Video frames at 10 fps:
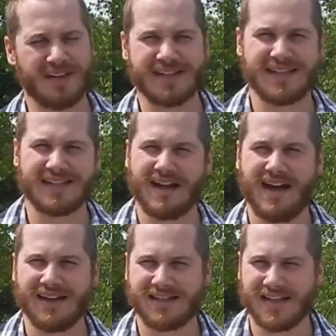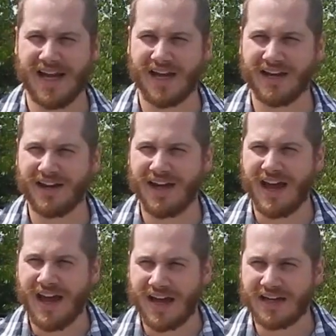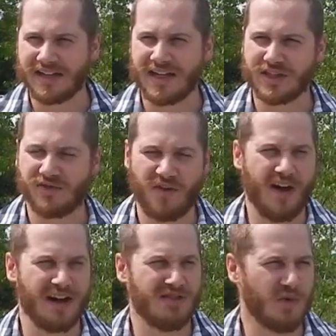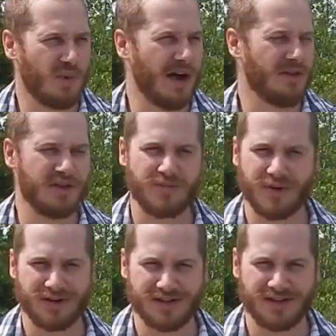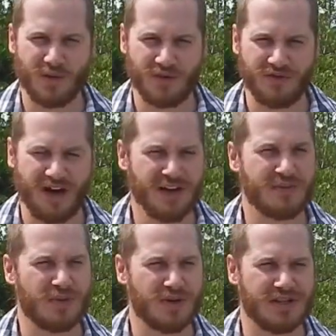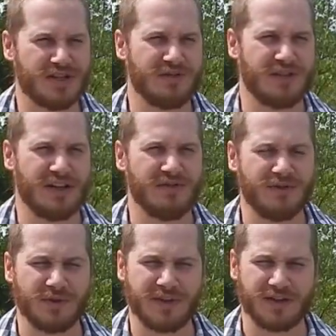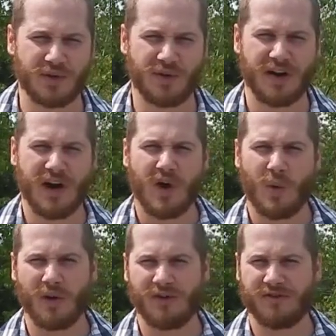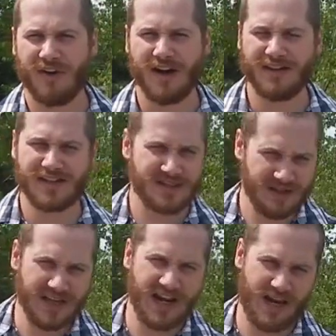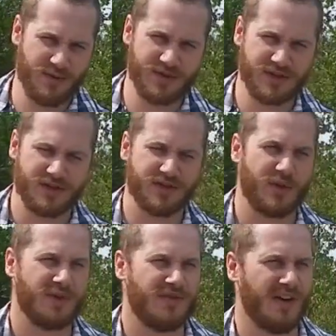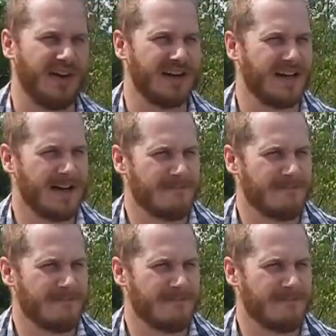this is not saying is find the wealthy person, or find the person of influence, or find the city councilor, or find